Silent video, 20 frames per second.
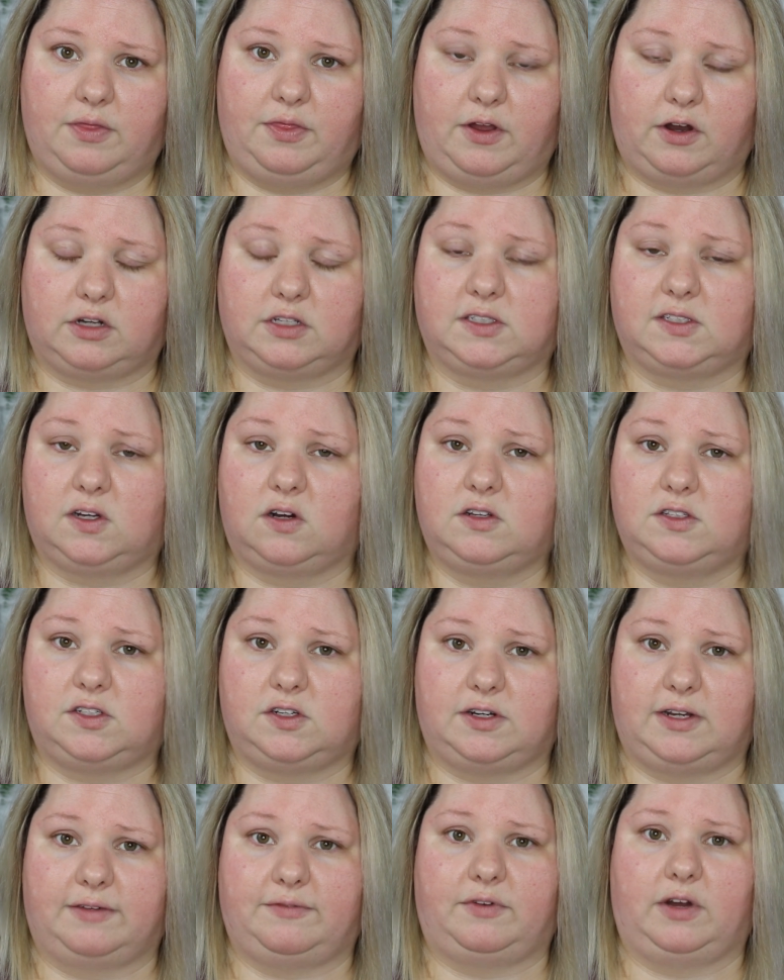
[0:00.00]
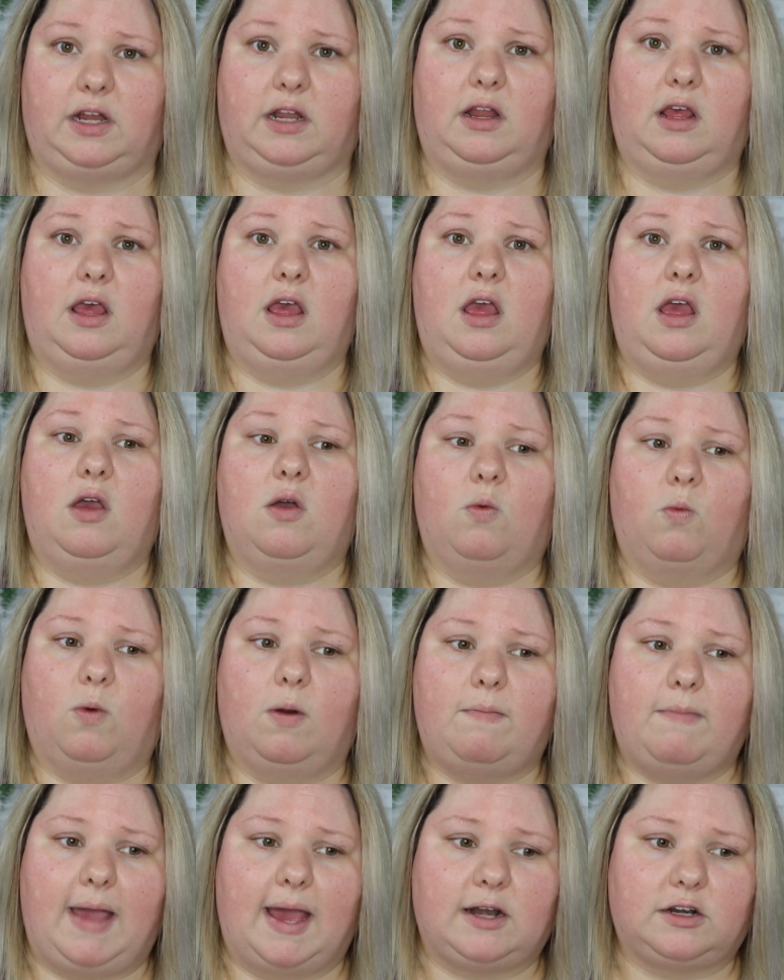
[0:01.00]
Their concerns are different.
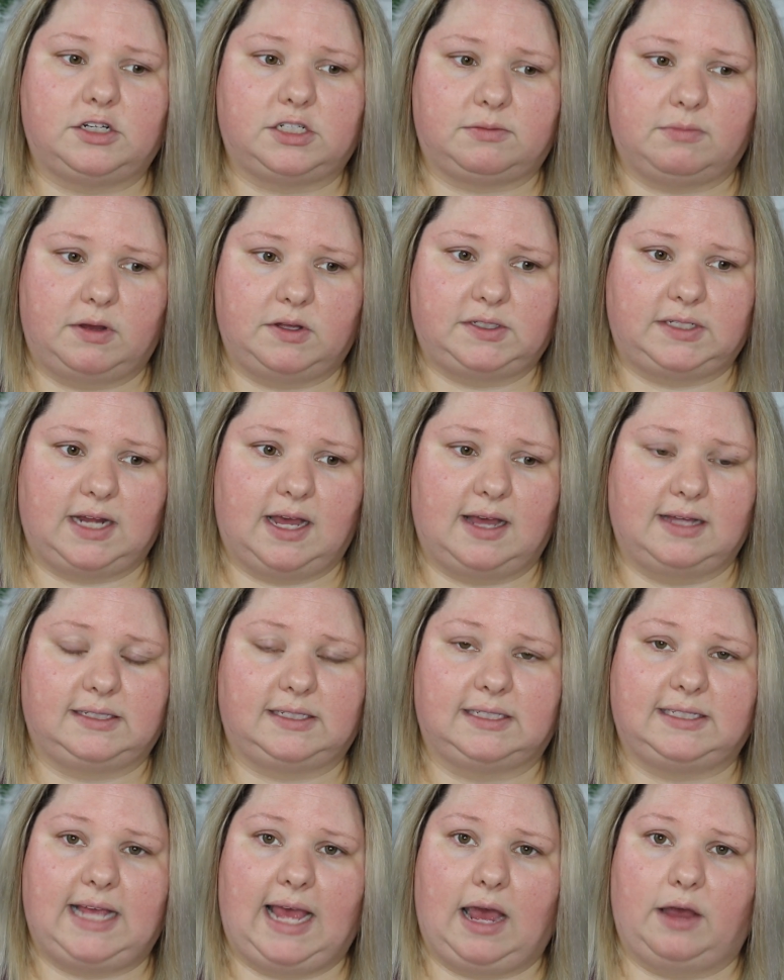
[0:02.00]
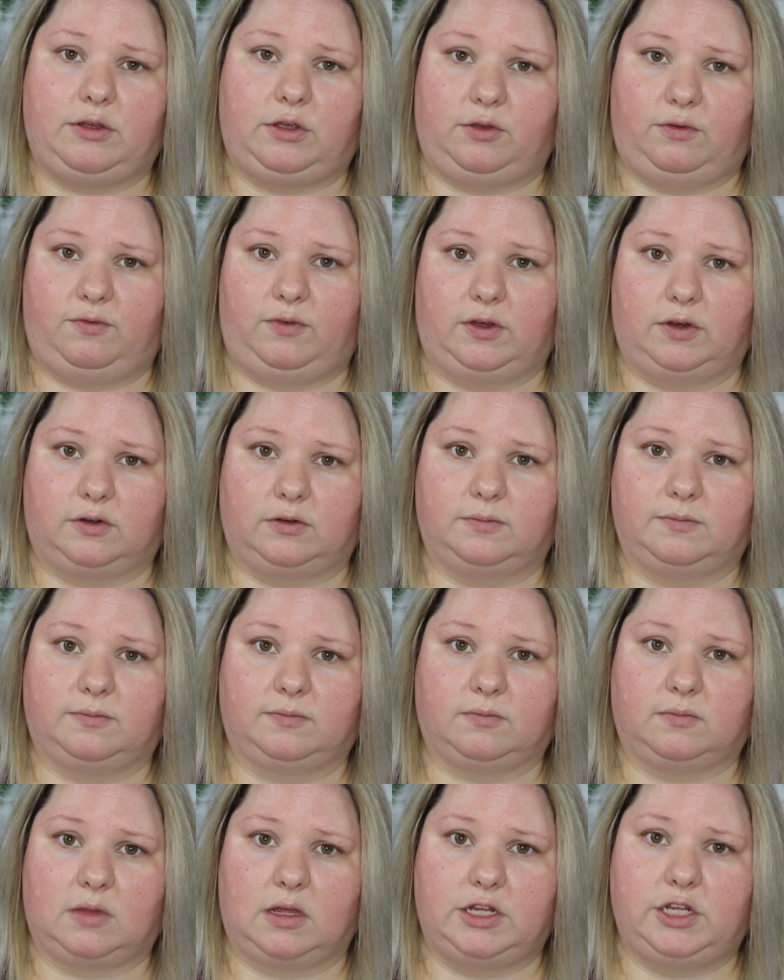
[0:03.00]
What matters most to us is how you feel.
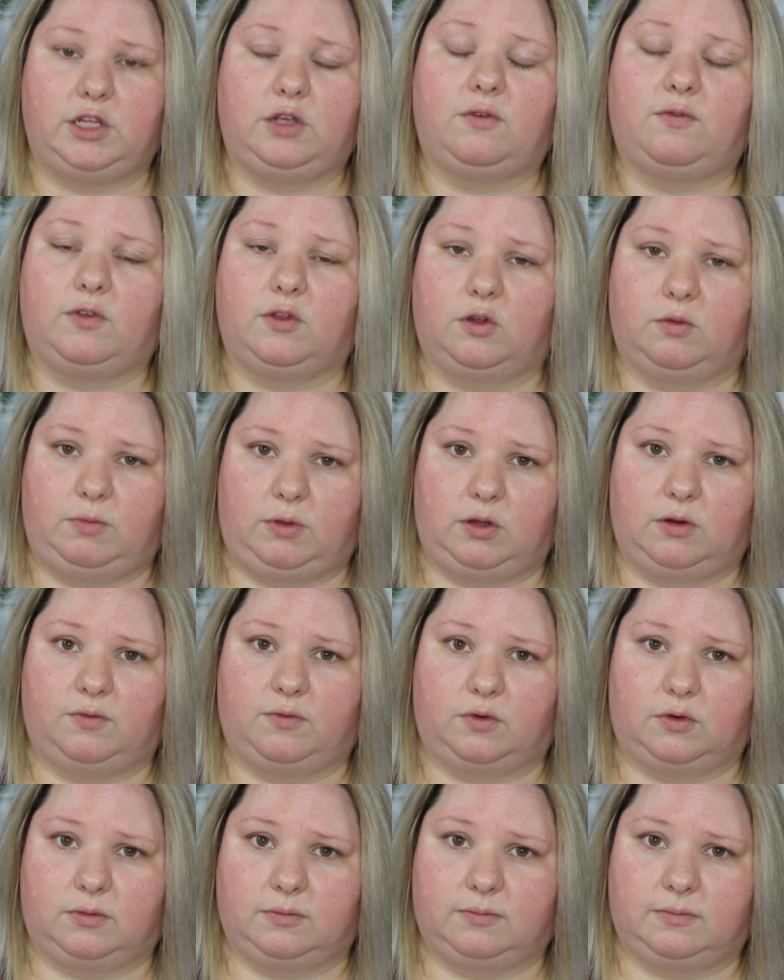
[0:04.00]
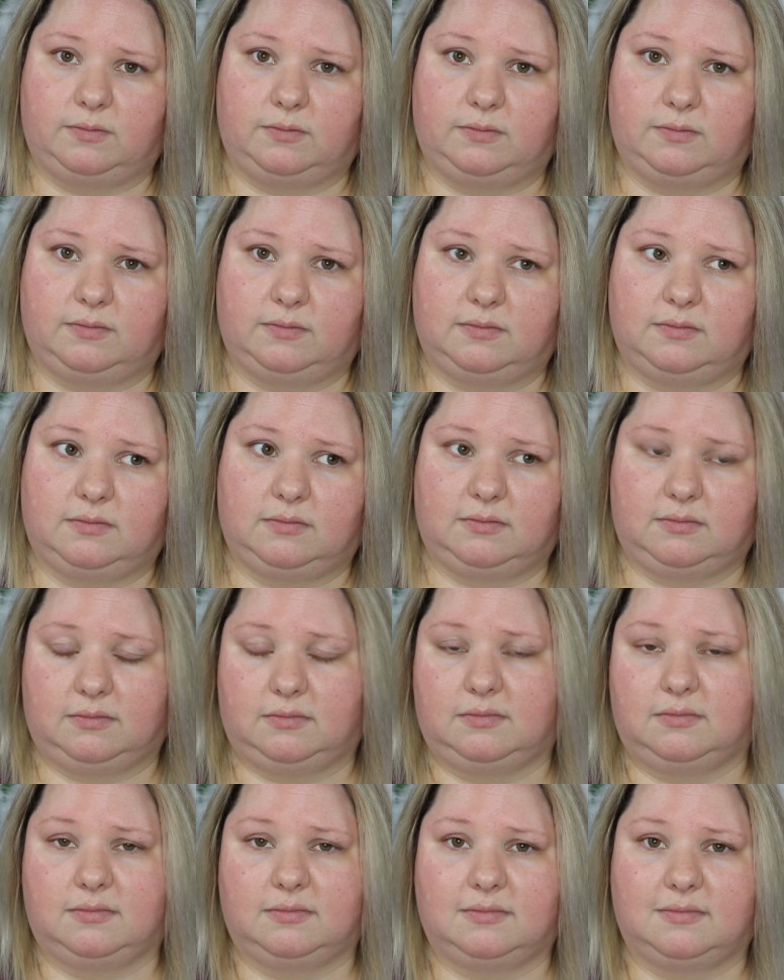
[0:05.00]
Do you feel beautiful?
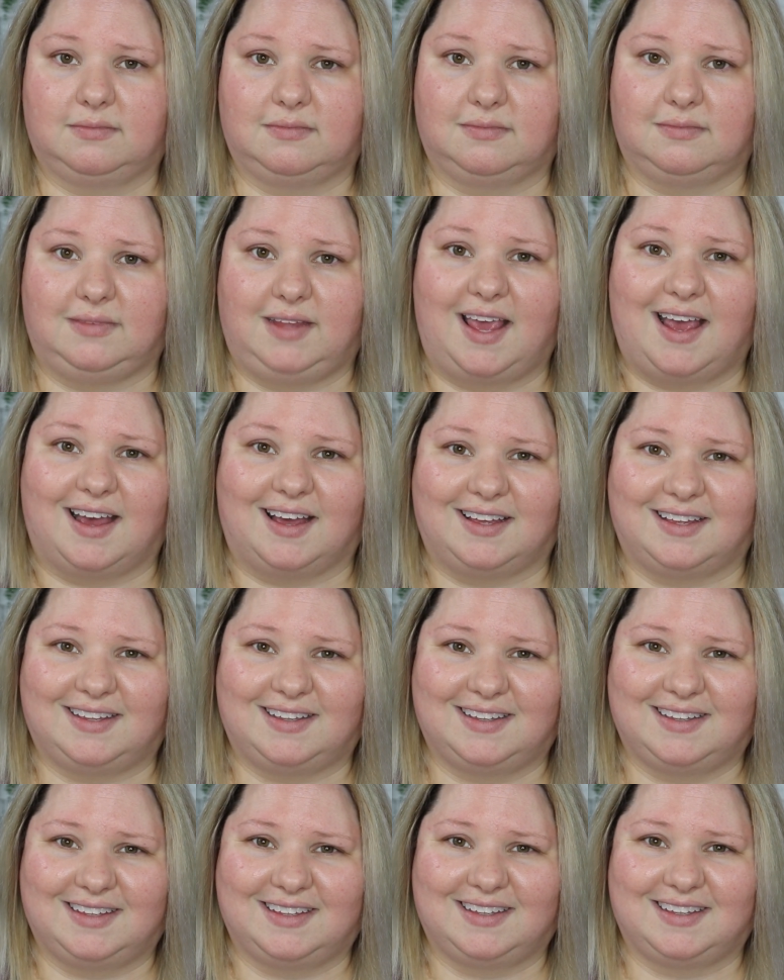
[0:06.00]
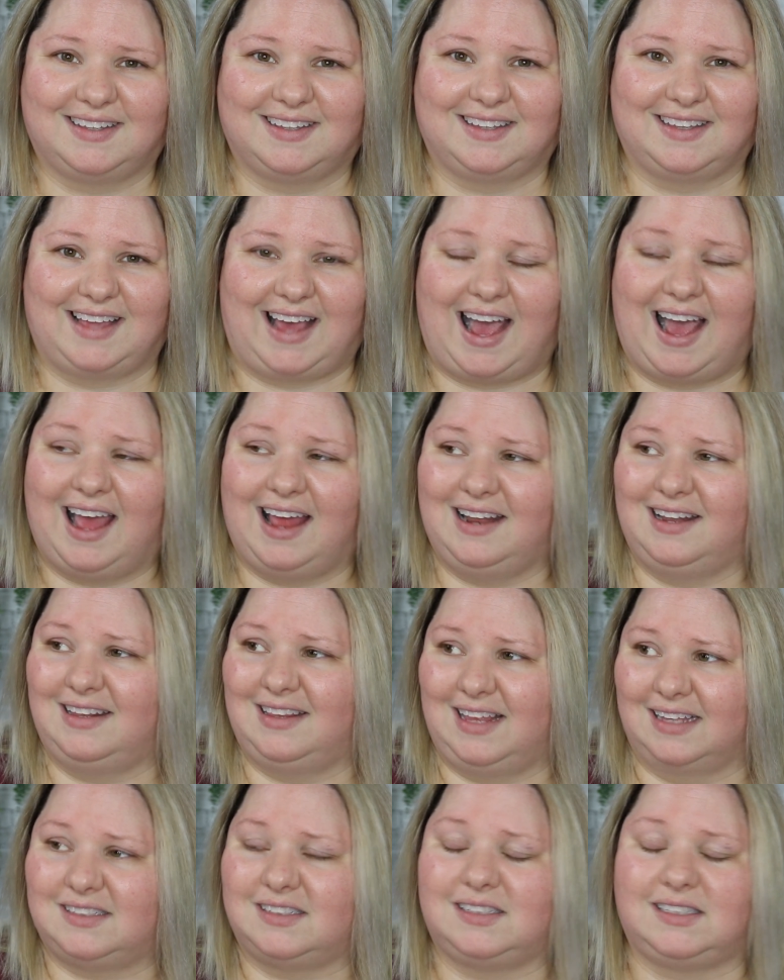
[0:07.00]
Yeah.
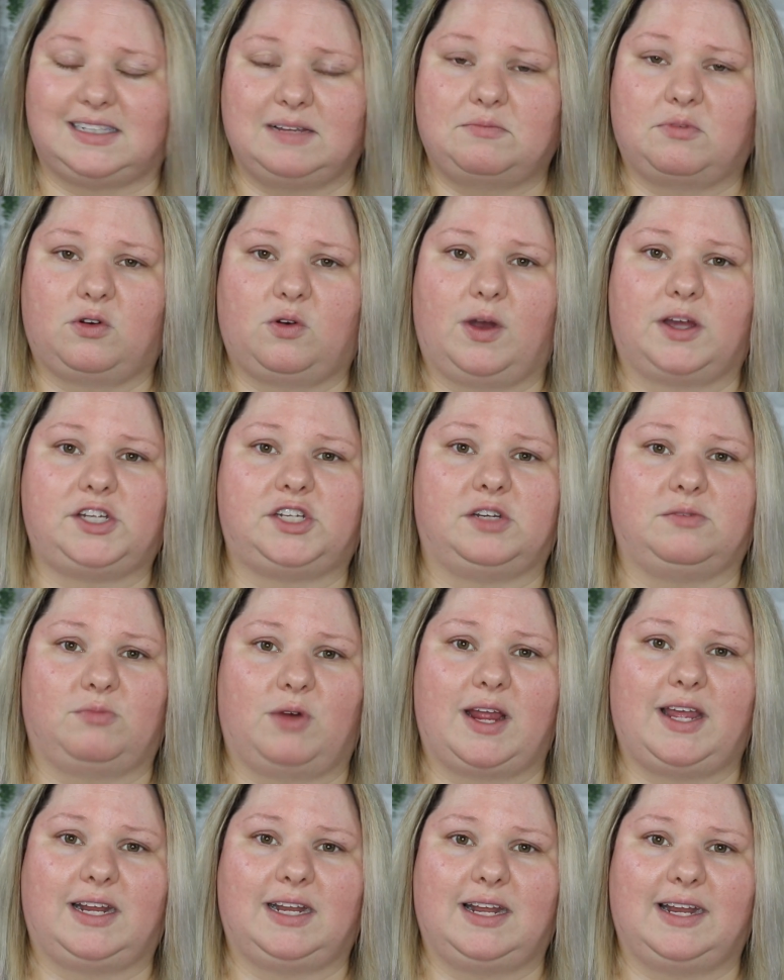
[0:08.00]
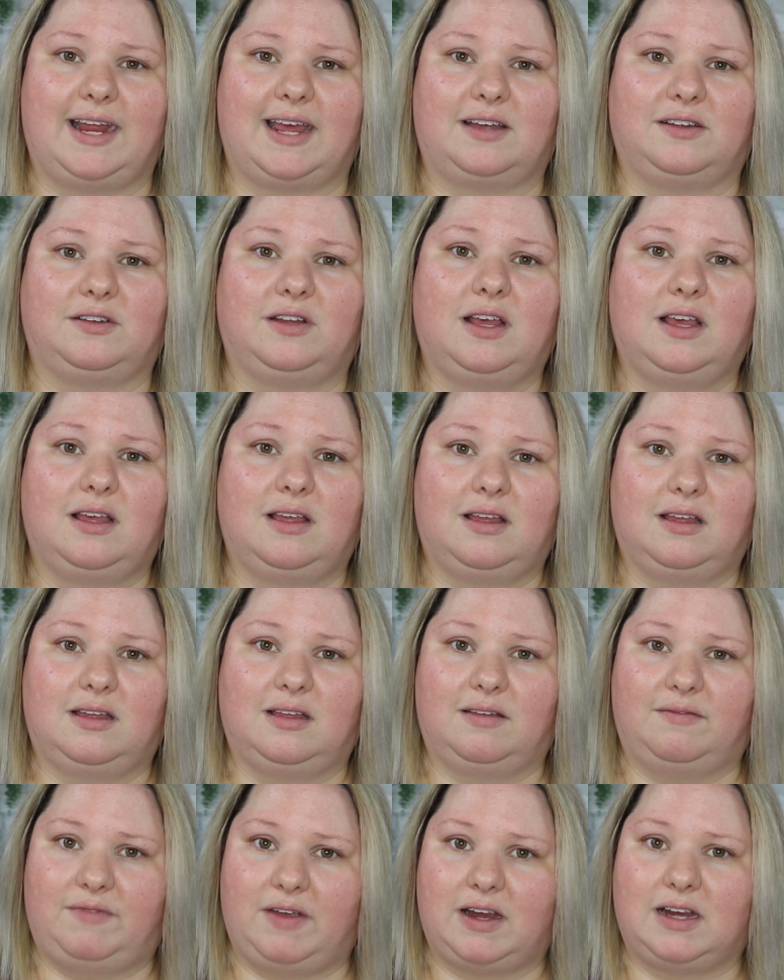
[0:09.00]
That's a simple question. Breaking it down
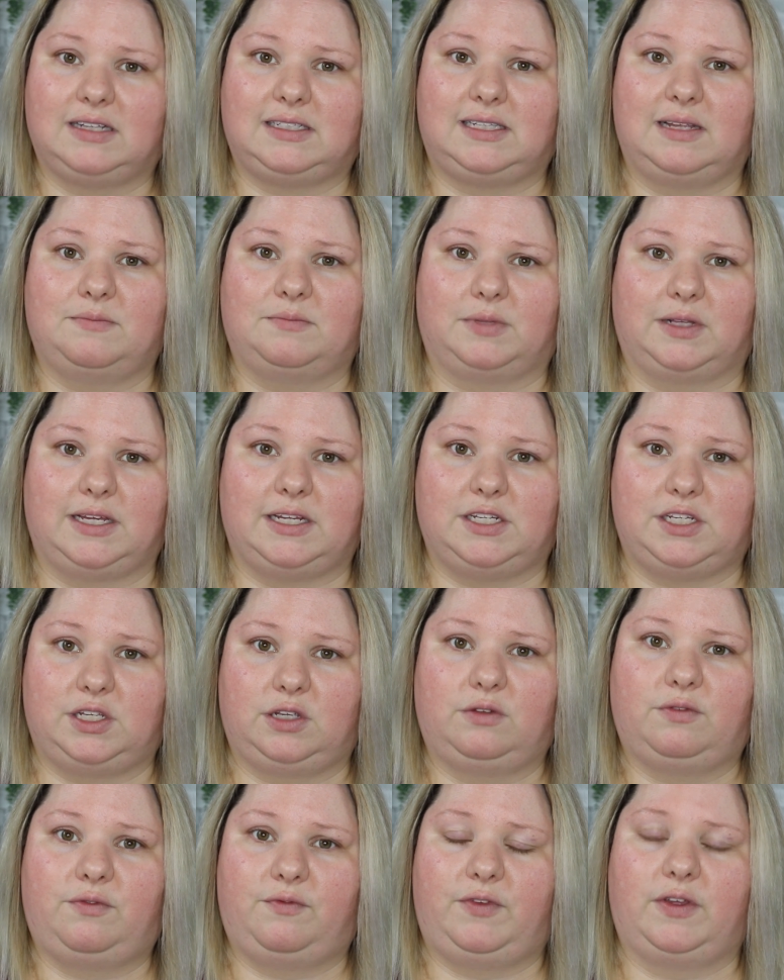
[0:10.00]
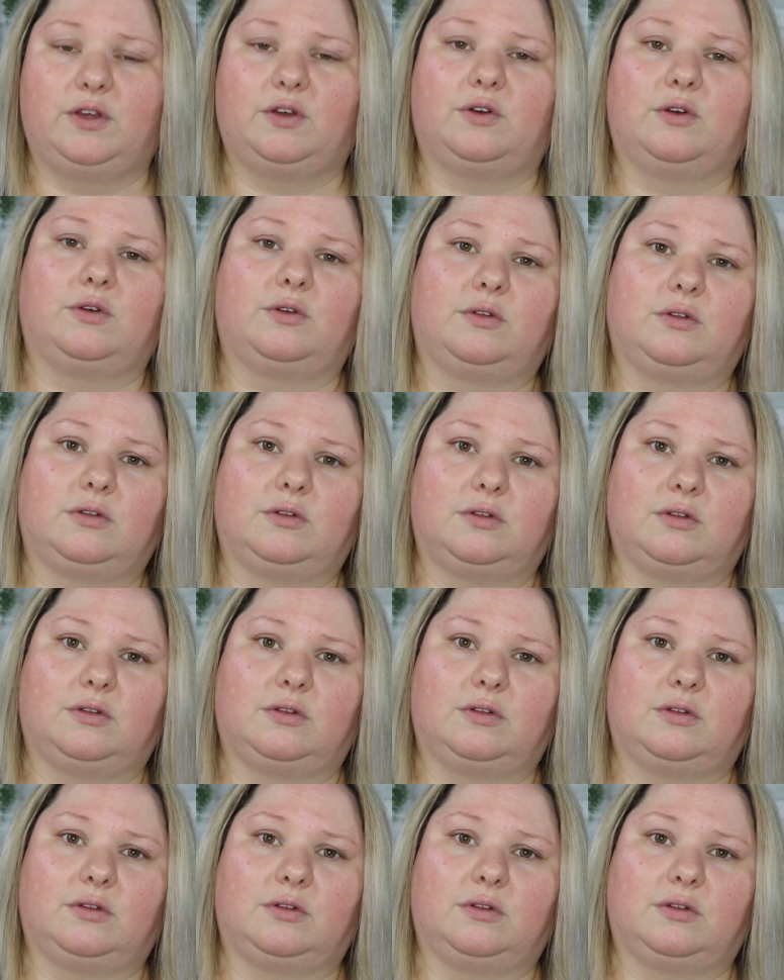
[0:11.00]
very simply. Do you feel